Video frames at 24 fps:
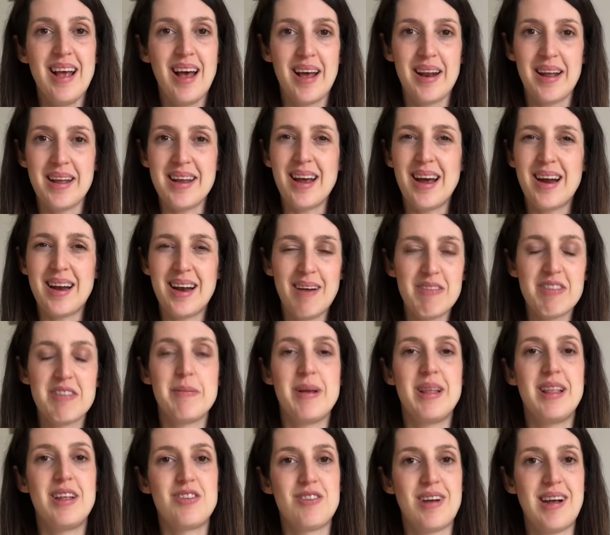And I, yeah, I'd love
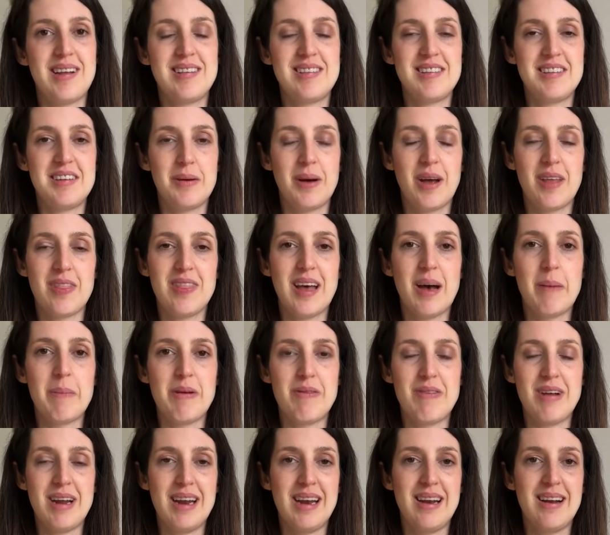to make the dress too. I think that'll
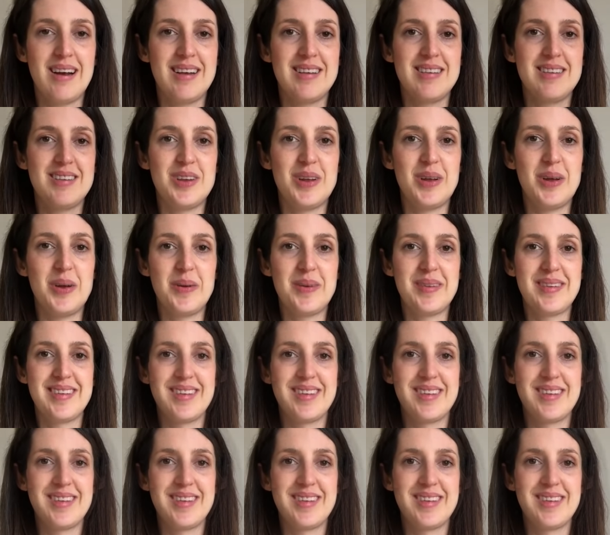be really nice too.